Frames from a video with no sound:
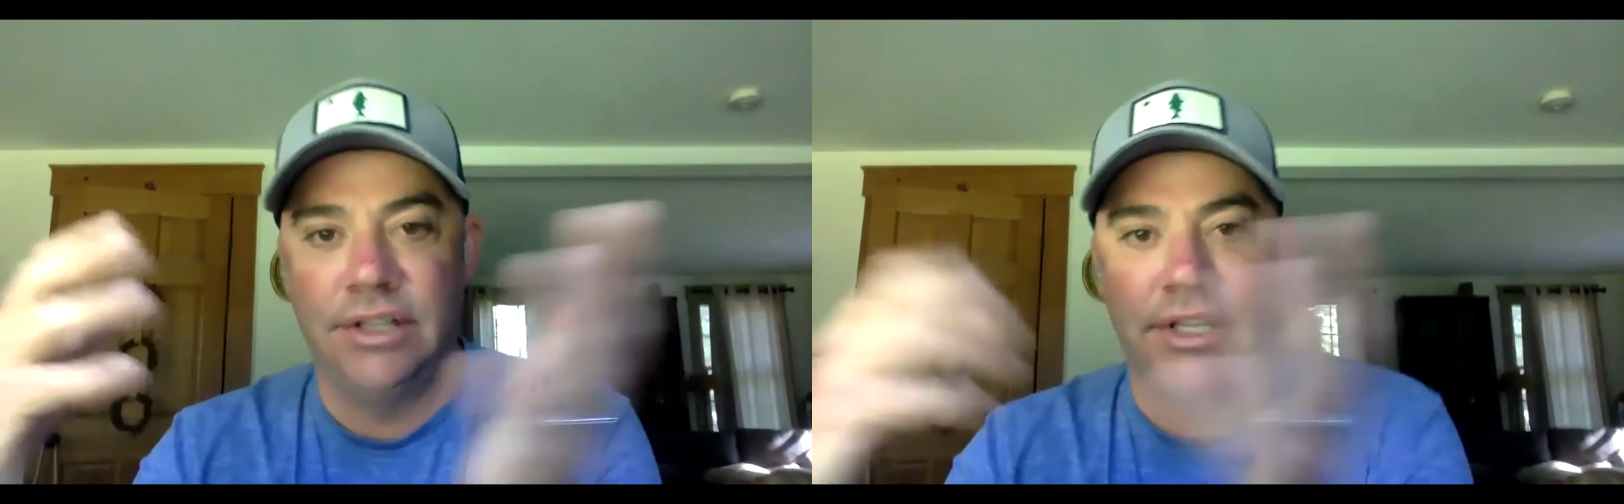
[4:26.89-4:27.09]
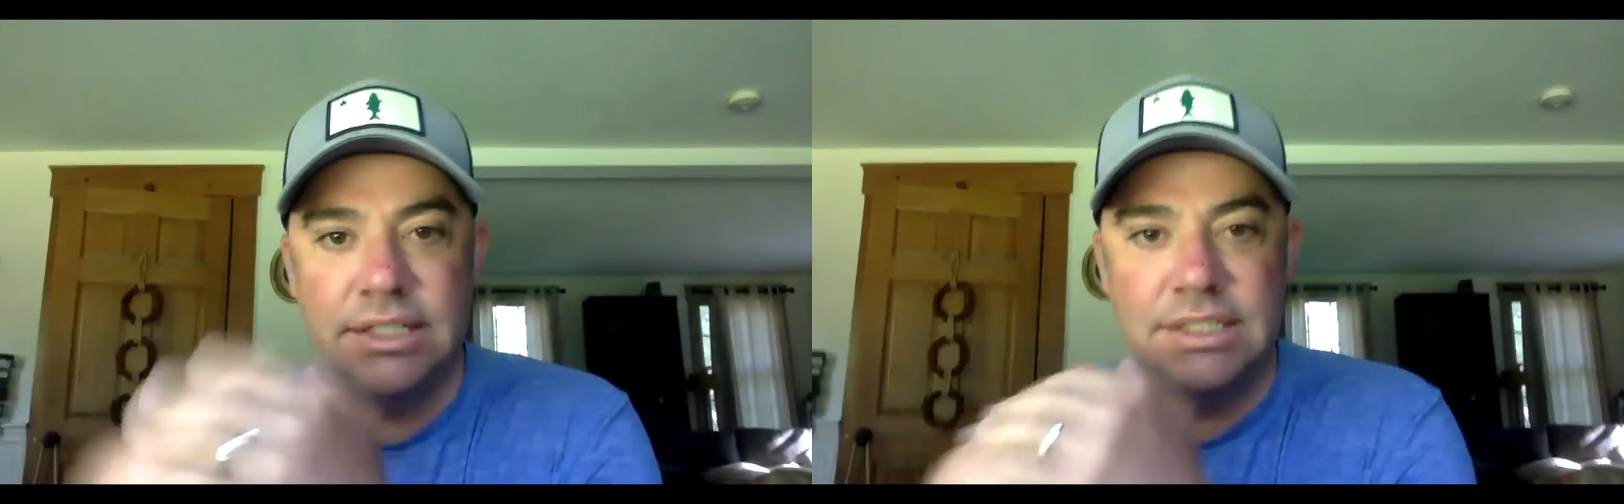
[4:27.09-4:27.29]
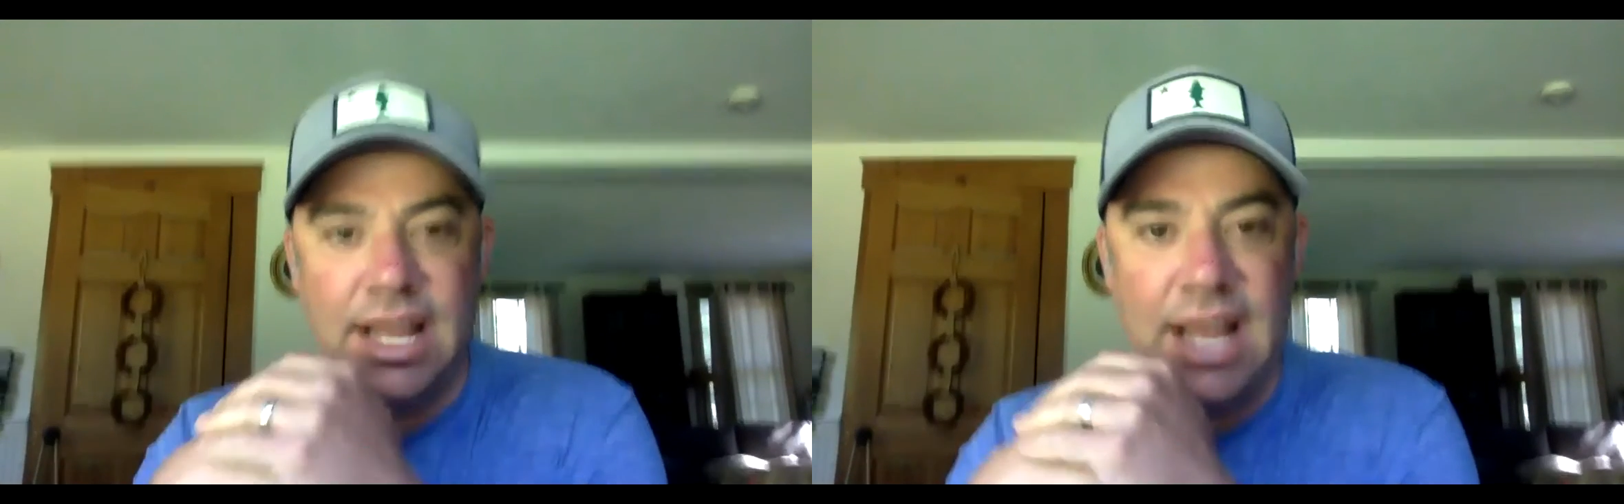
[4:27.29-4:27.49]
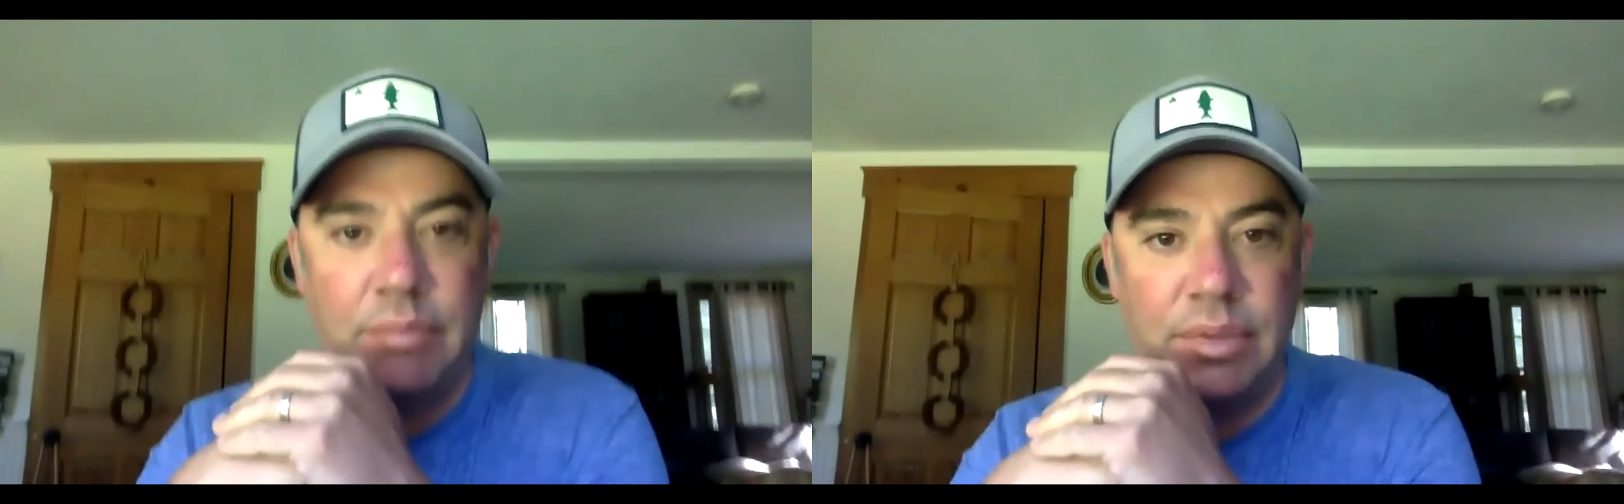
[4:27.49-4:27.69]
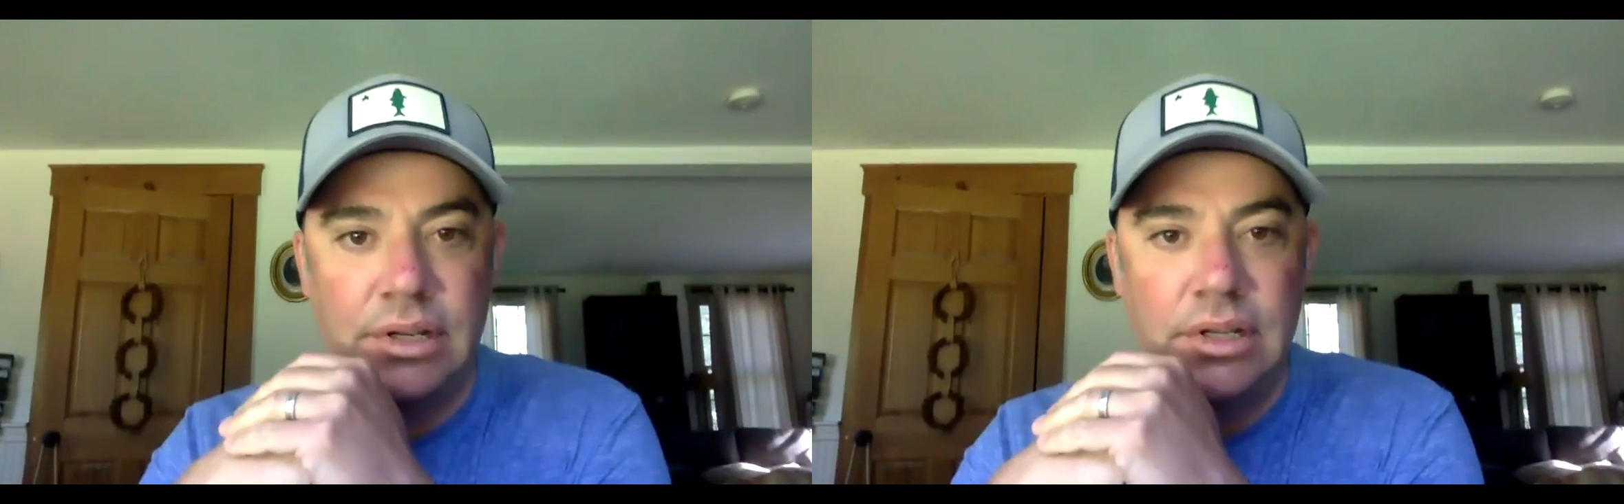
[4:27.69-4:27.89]
things to
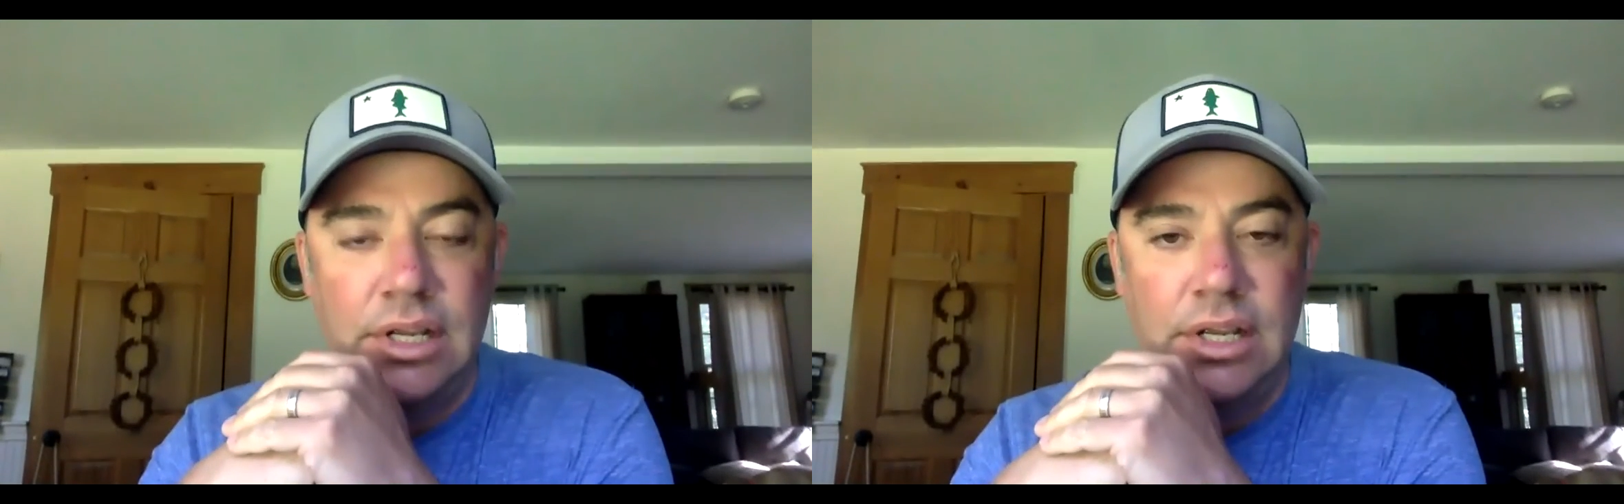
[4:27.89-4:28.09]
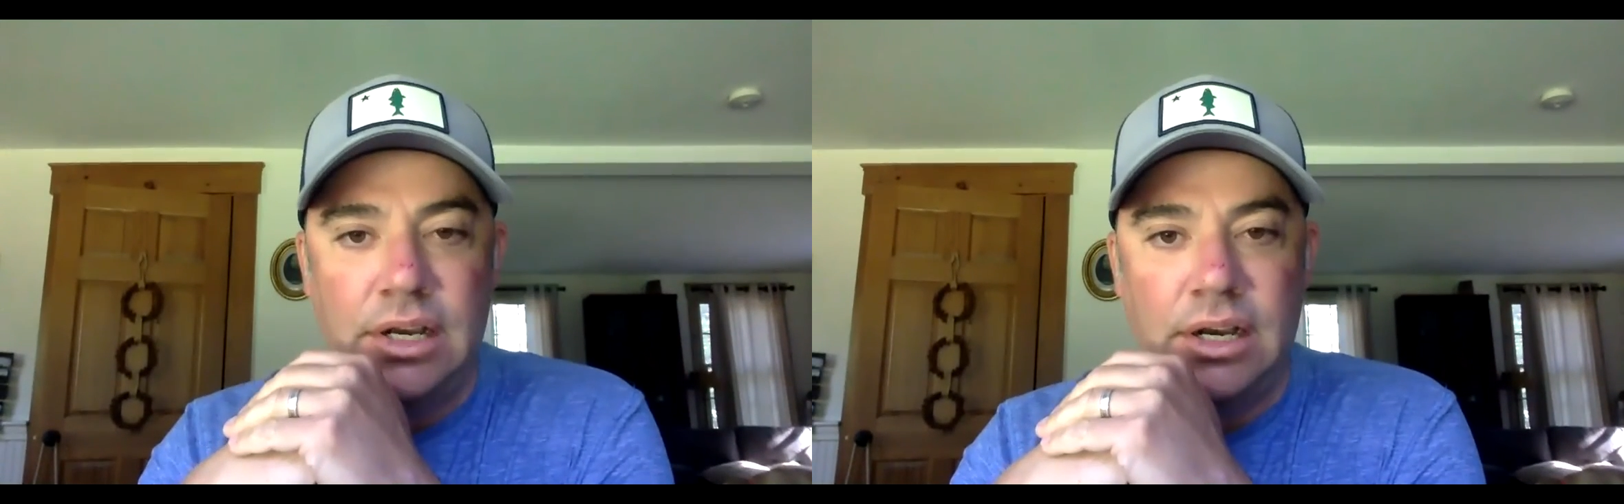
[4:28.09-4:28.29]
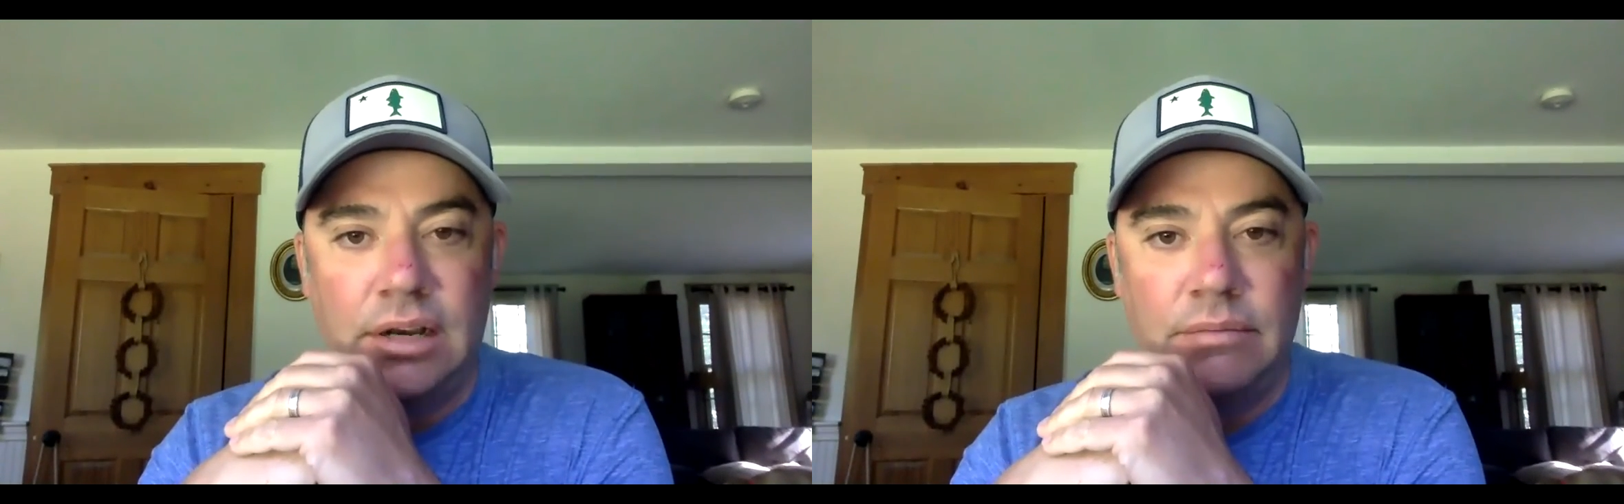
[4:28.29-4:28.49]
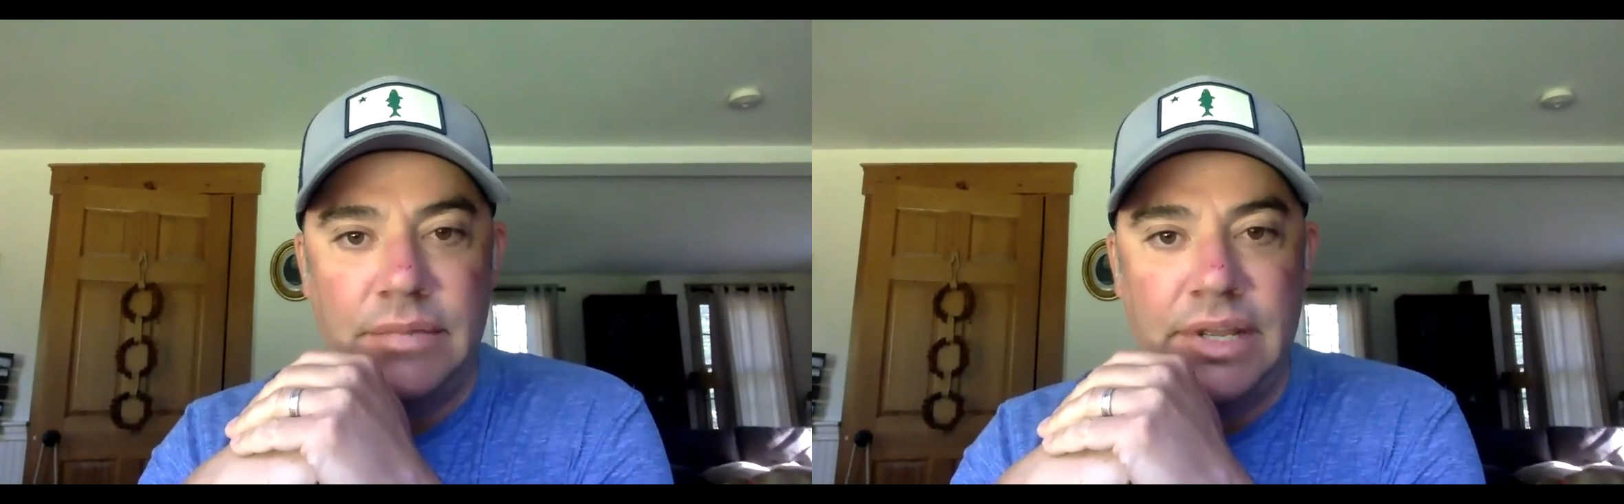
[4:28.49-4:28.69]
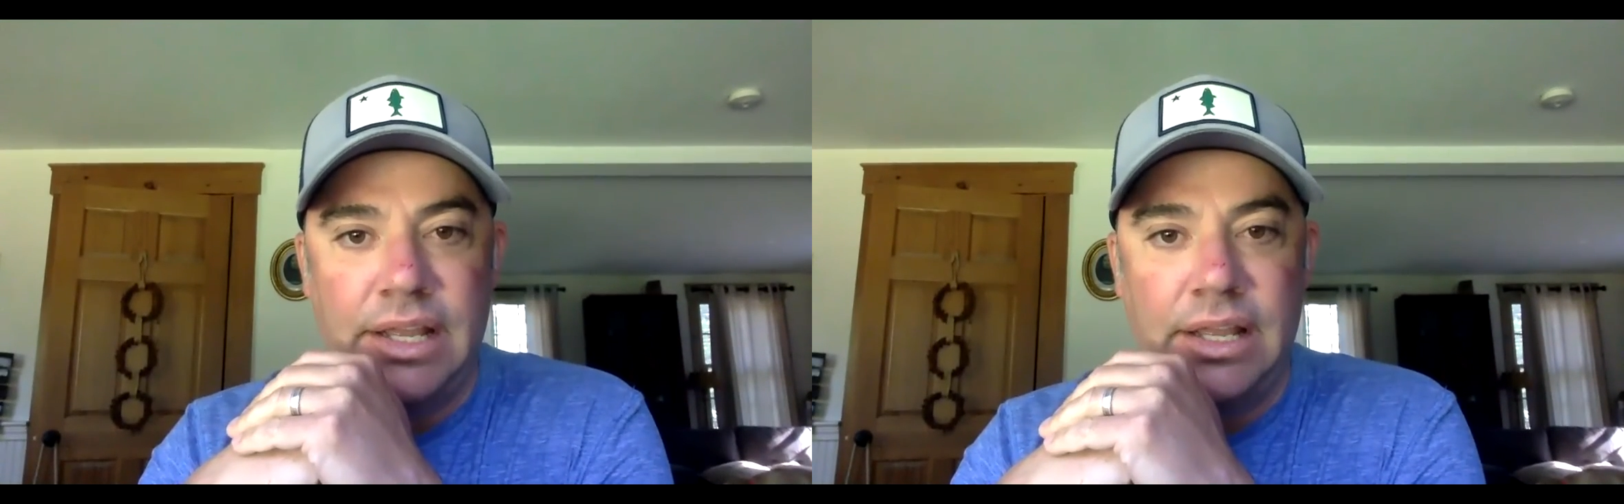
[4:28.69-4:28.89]
happen.
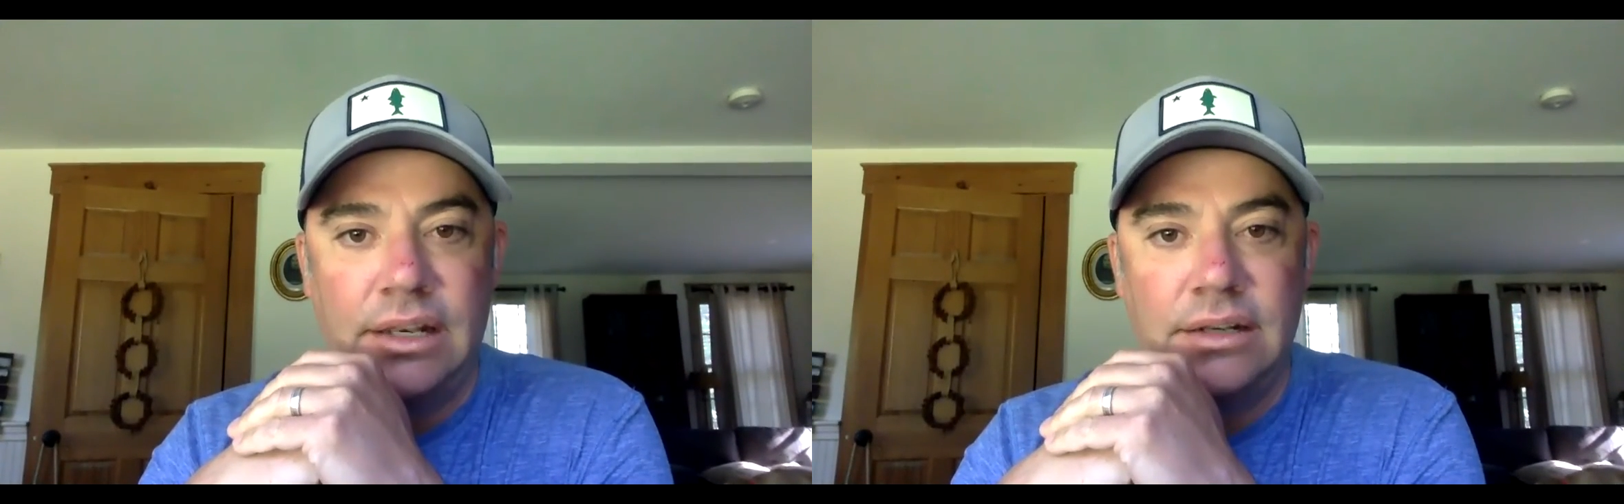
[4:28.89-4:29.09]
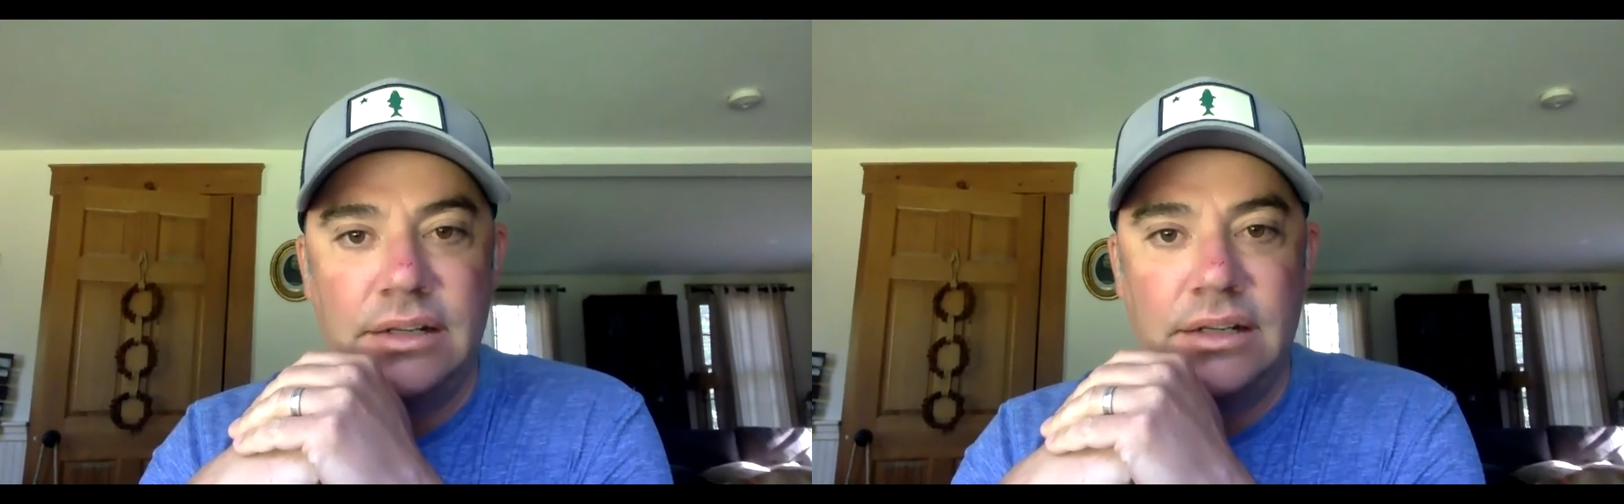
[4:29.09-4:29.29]
And